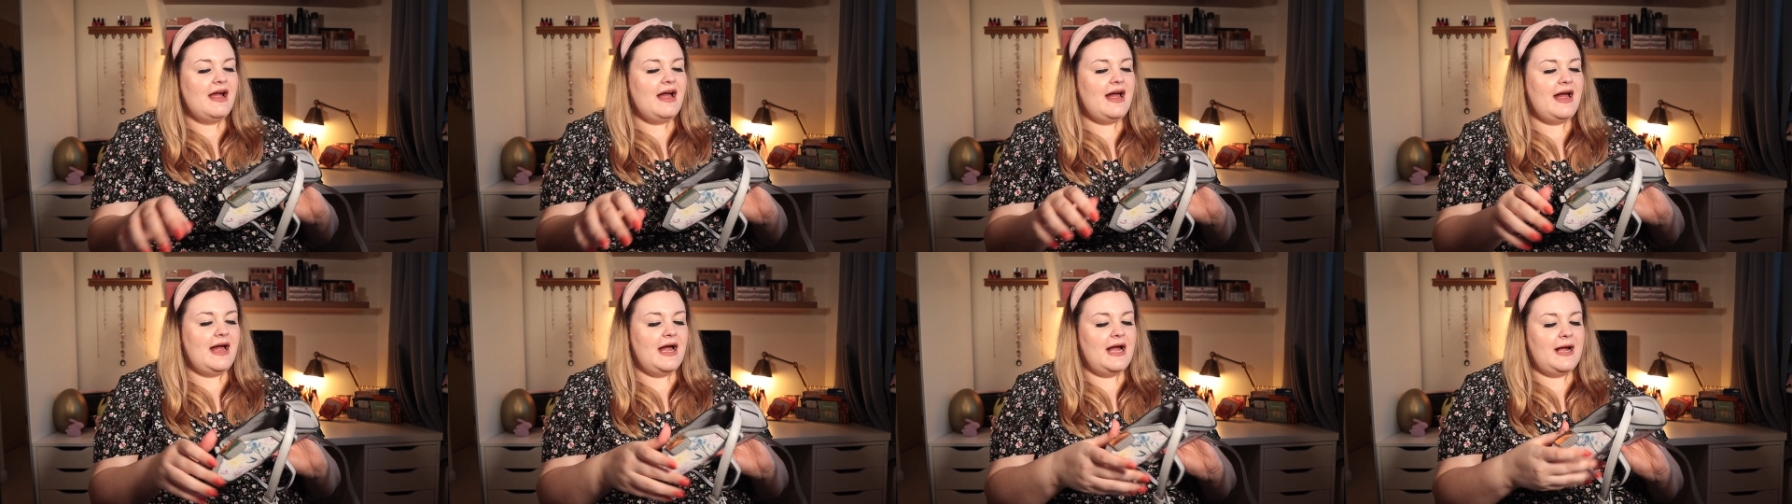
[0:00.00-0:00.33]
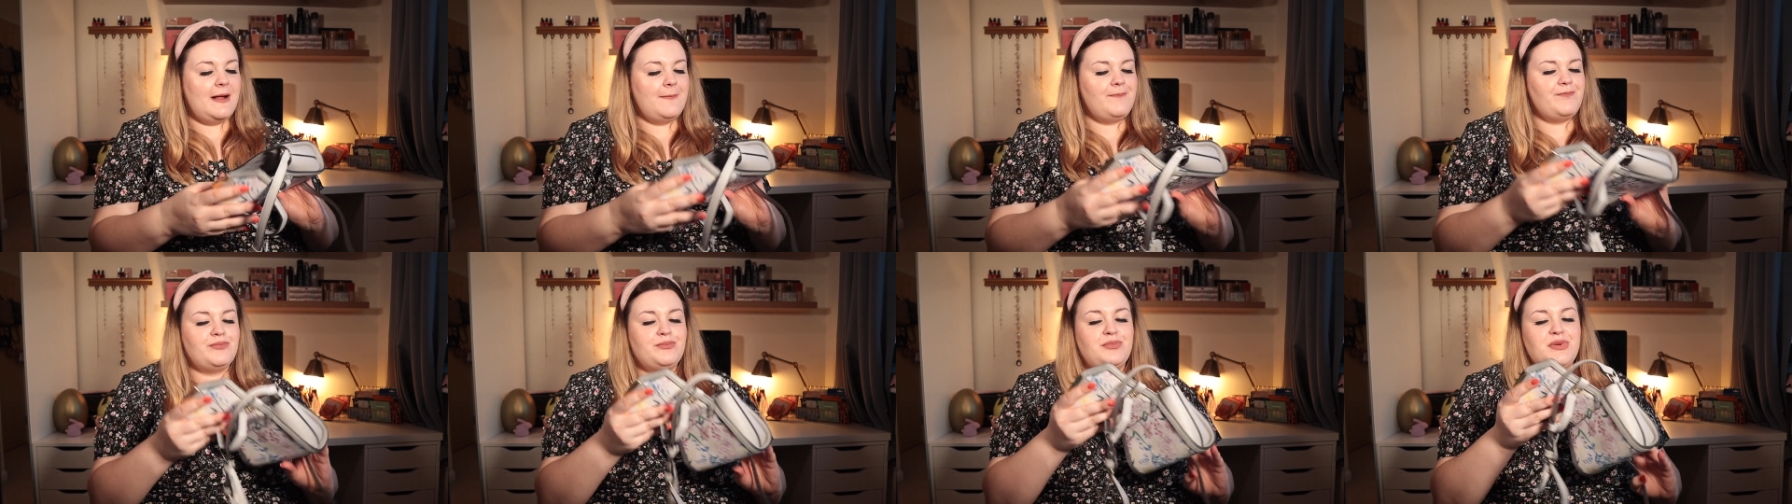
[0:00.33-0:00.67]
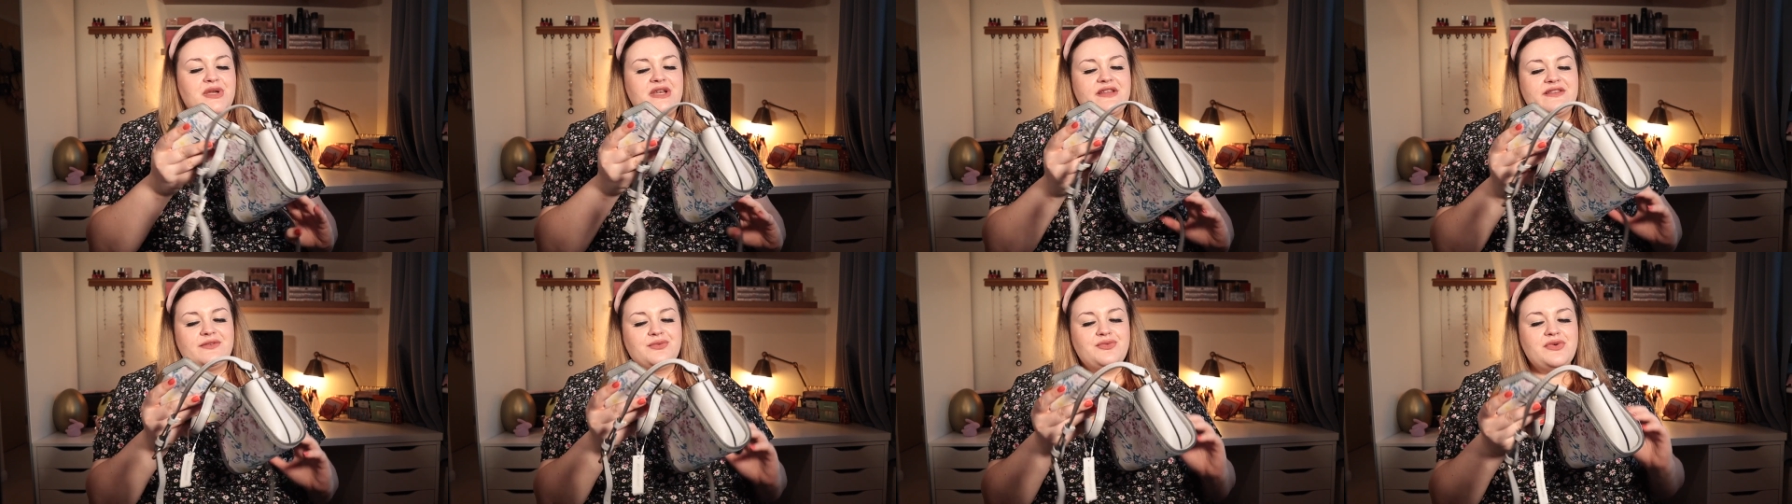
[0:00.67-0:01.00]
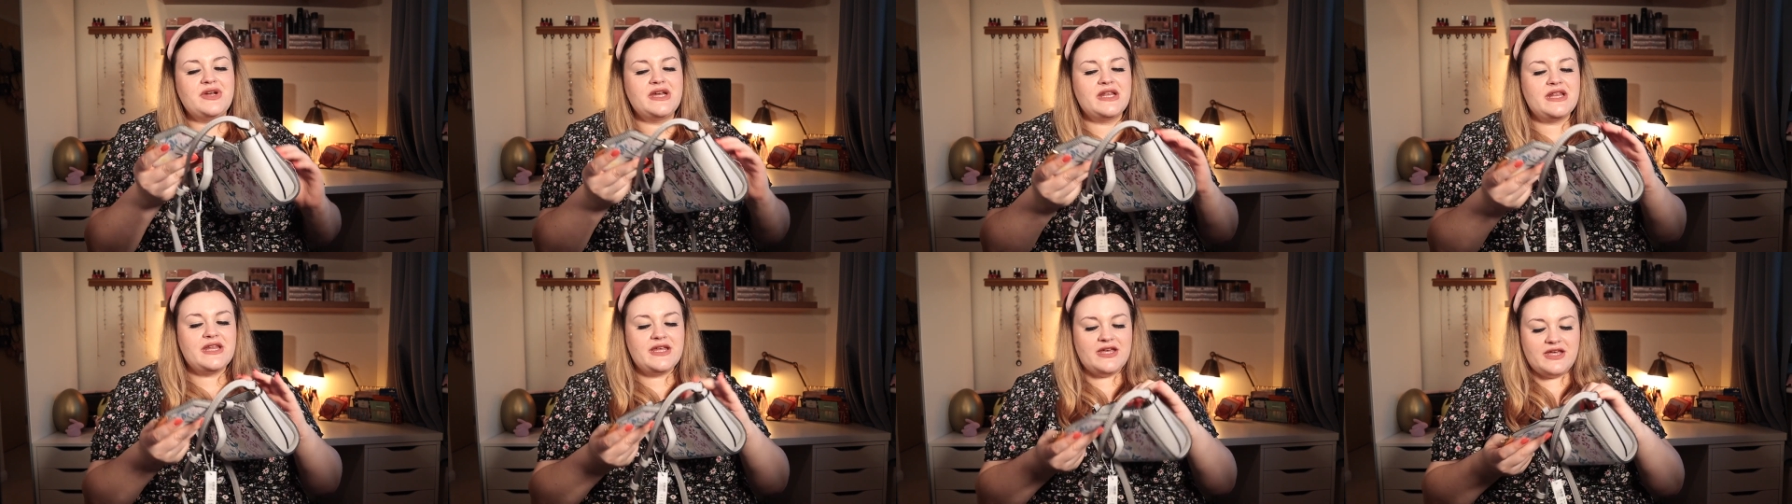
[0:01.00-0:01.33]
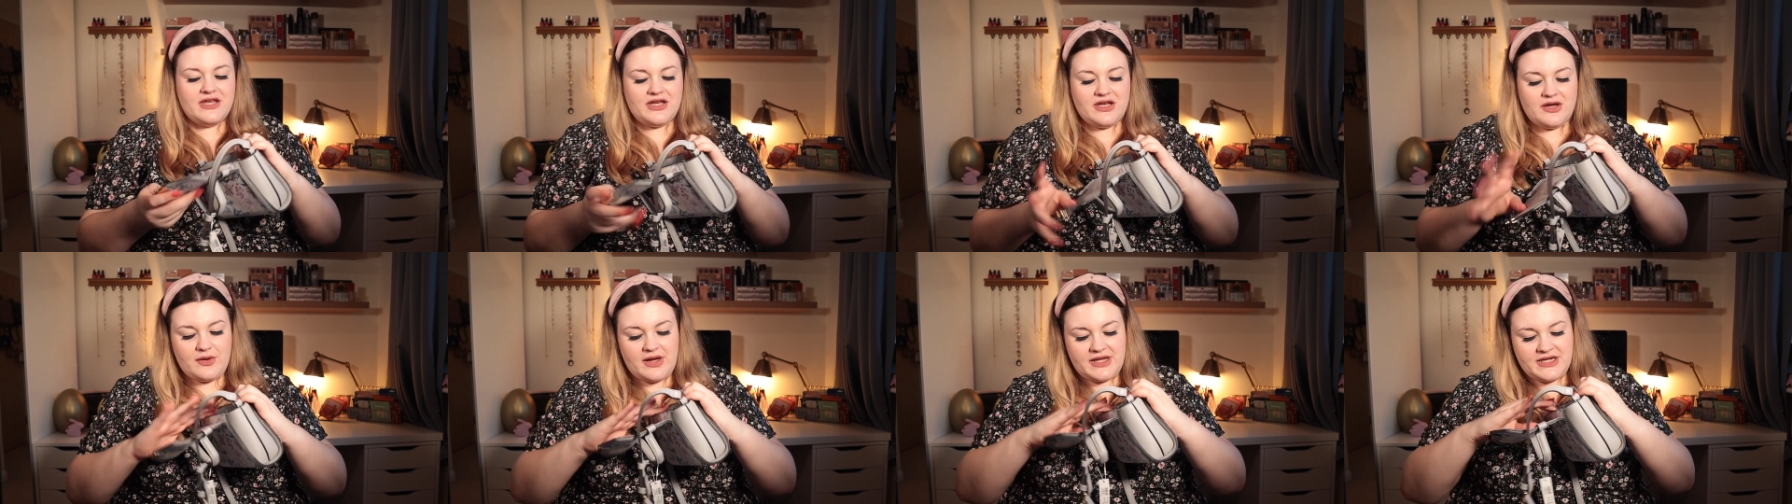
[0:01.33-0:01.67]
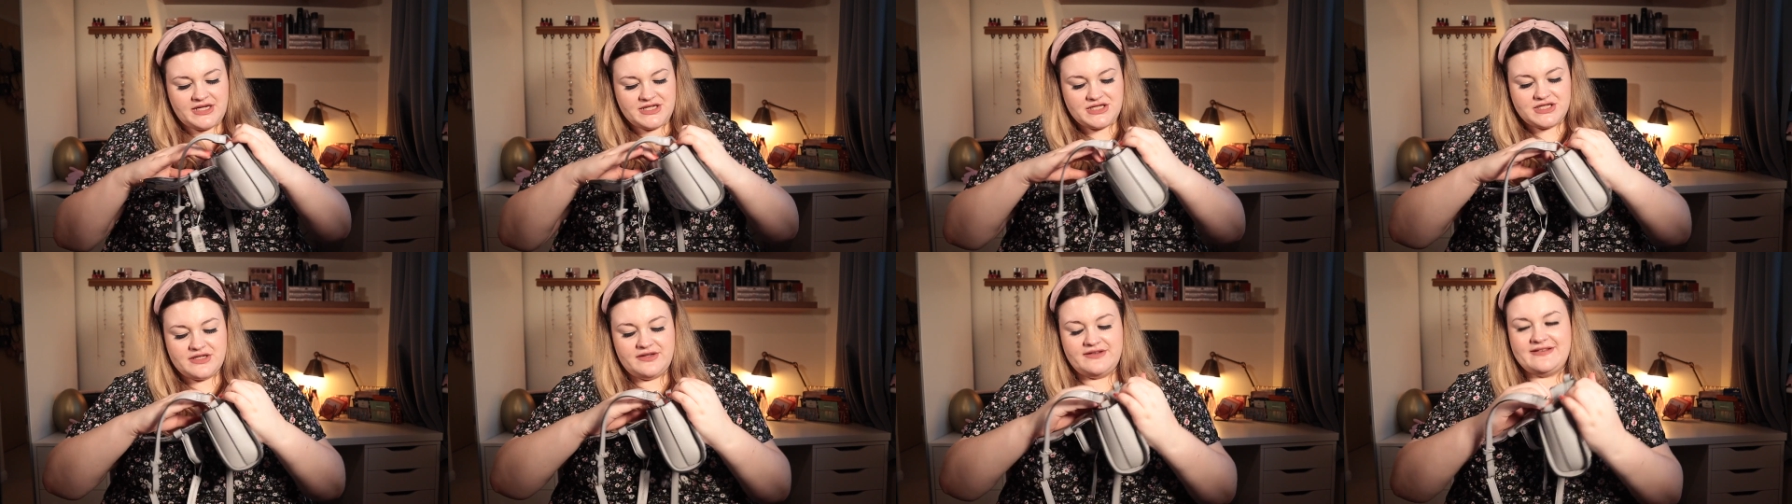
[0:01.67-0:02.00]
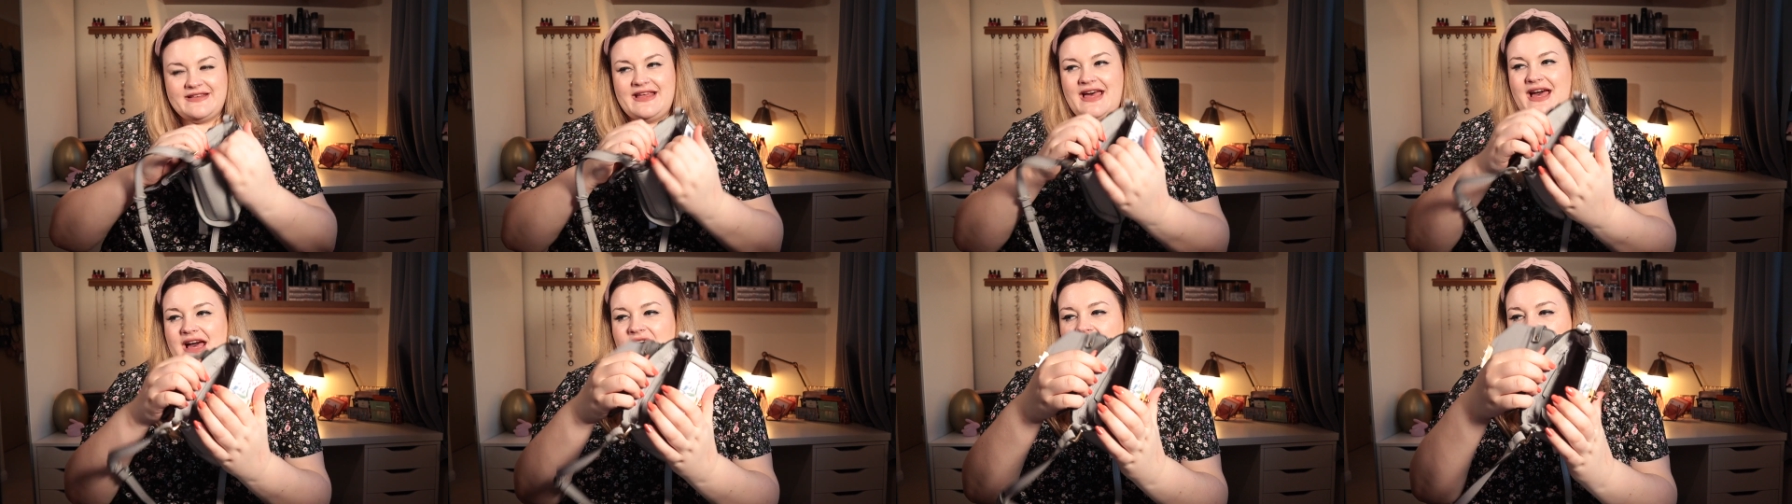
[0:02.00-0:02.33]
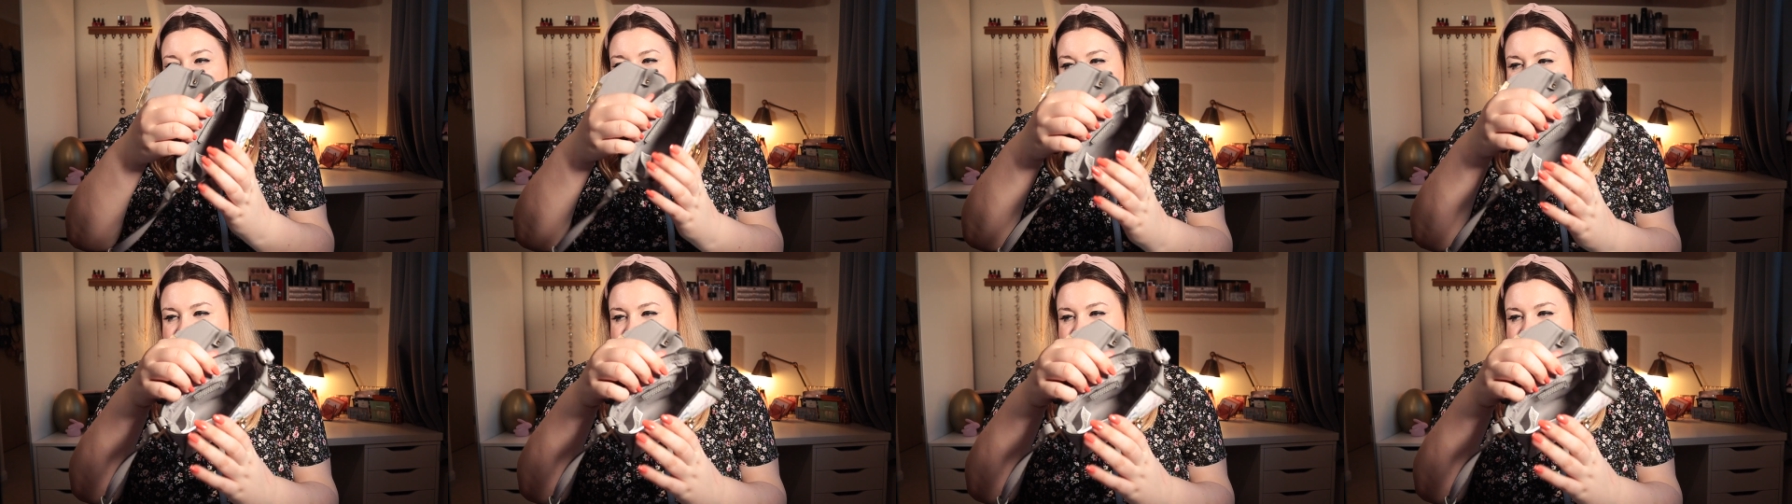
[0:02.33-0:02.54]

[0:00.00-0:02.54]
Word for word: Um, but it's really cute and it does have,